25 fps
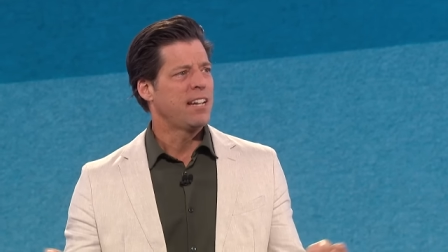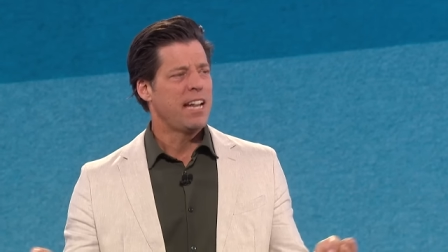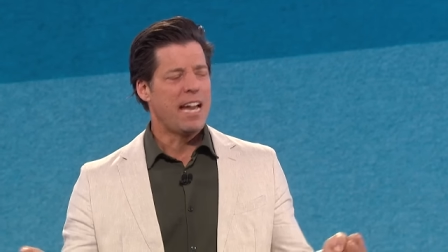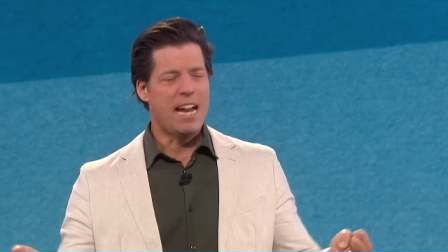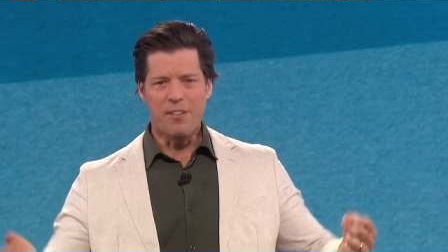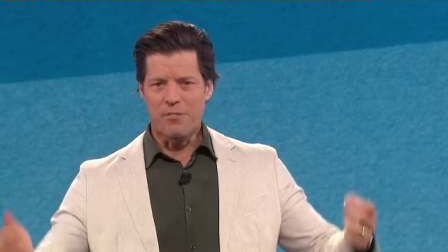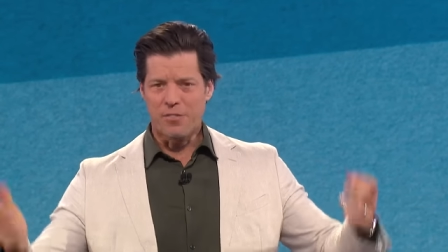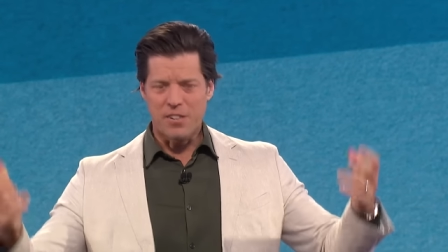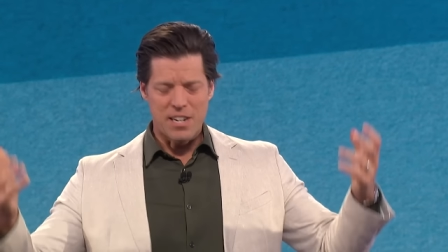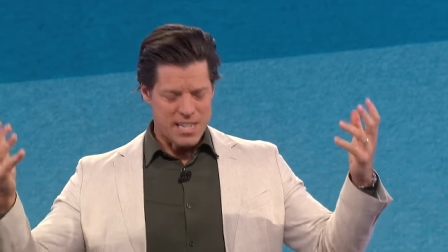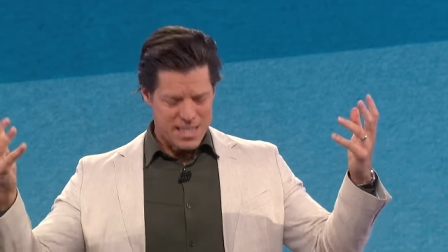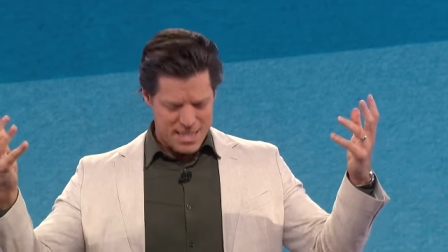
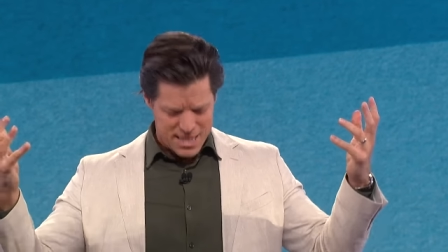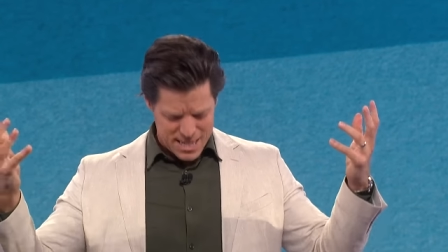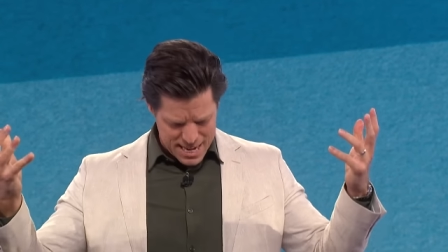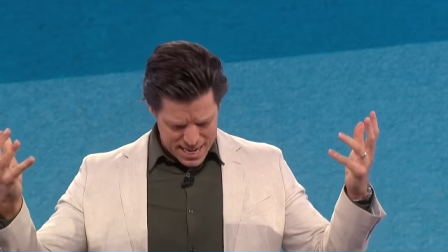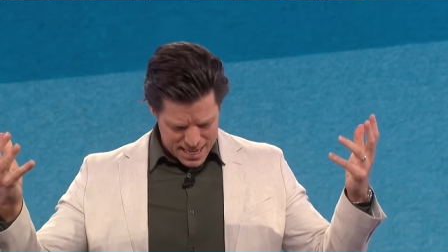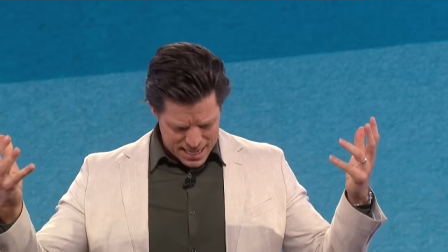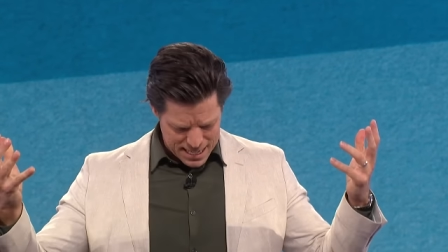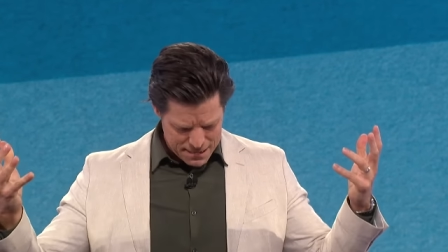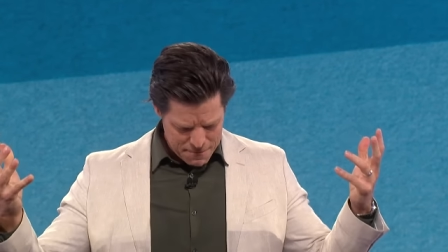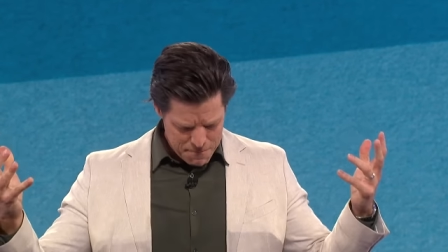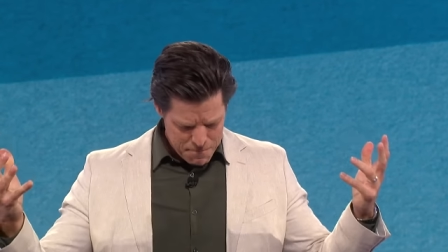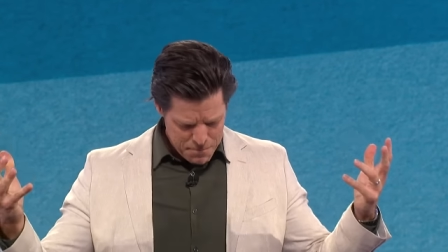
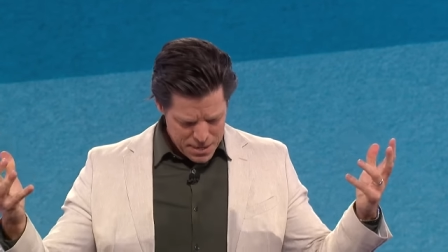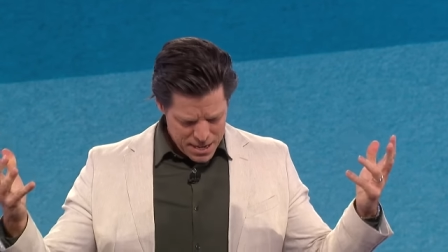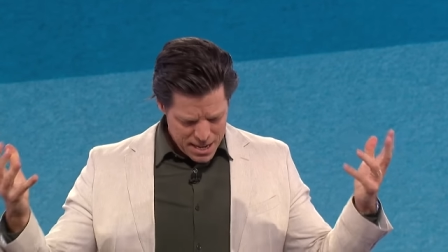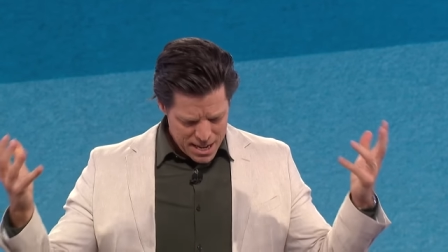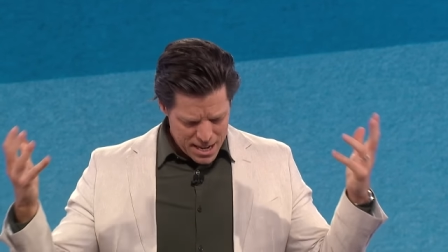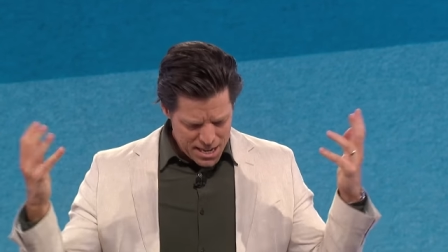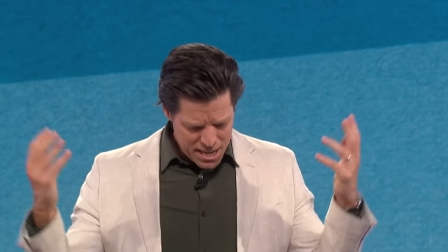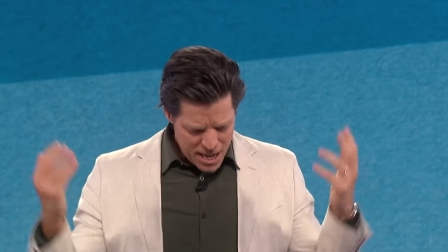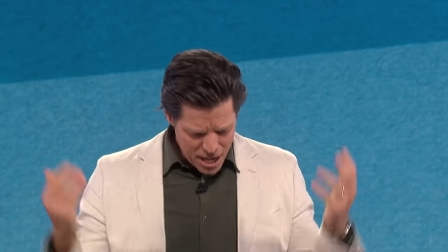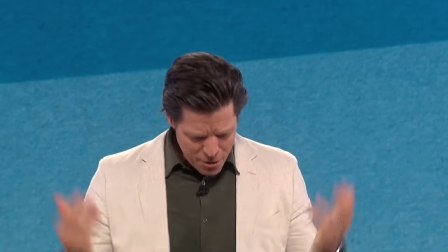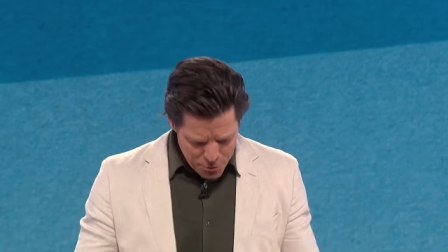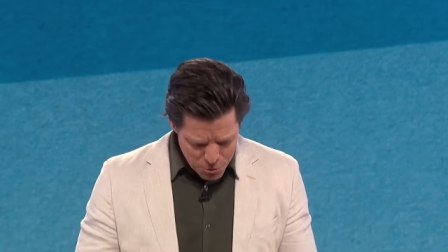everything.
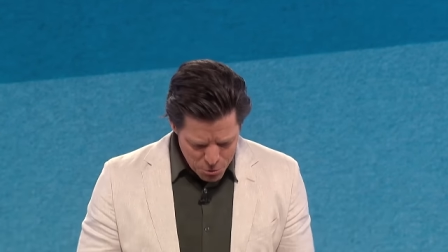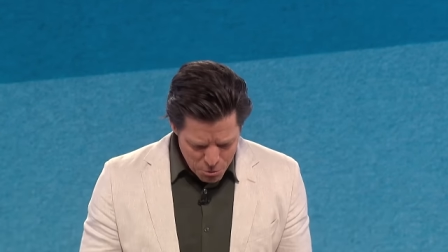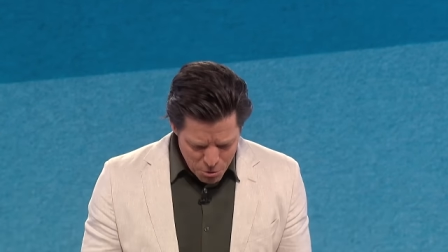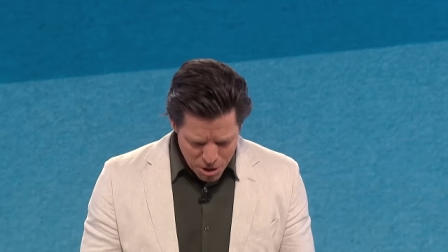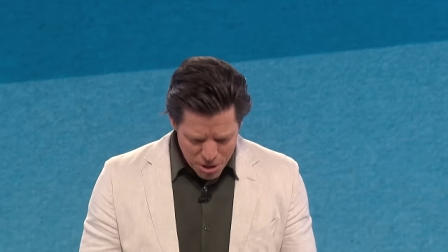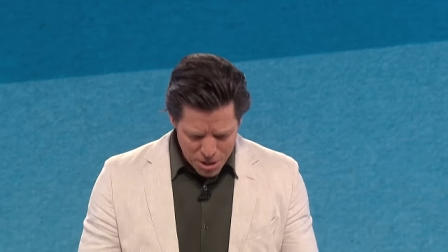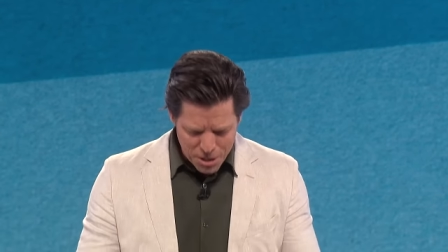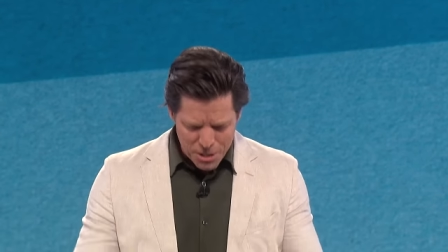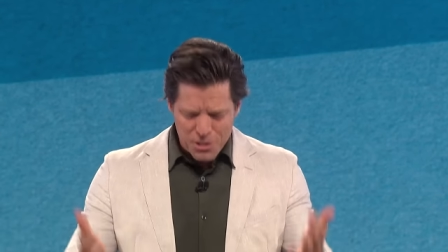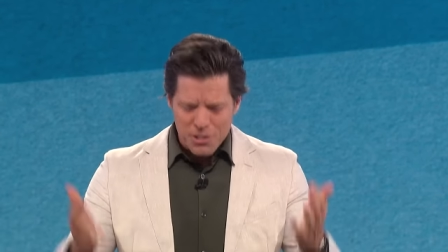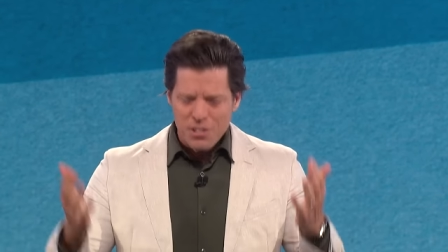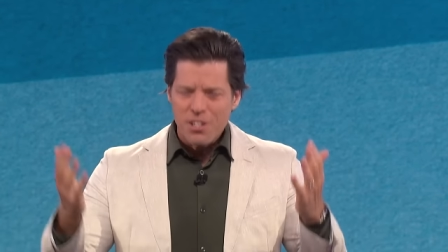In other
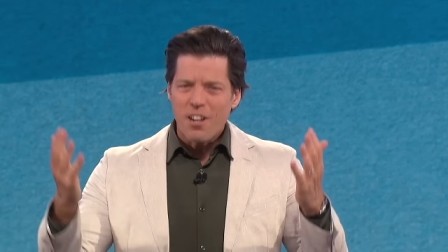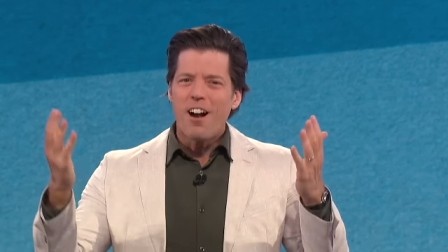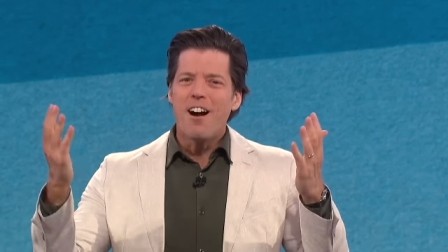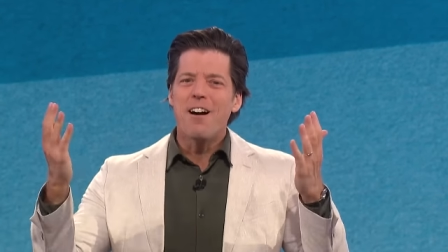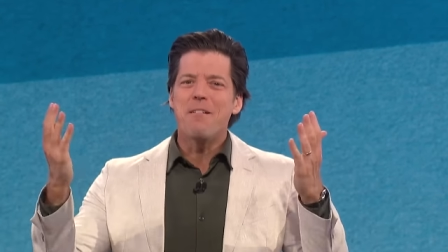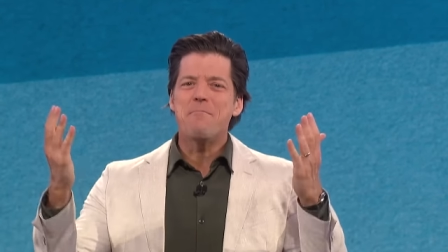words,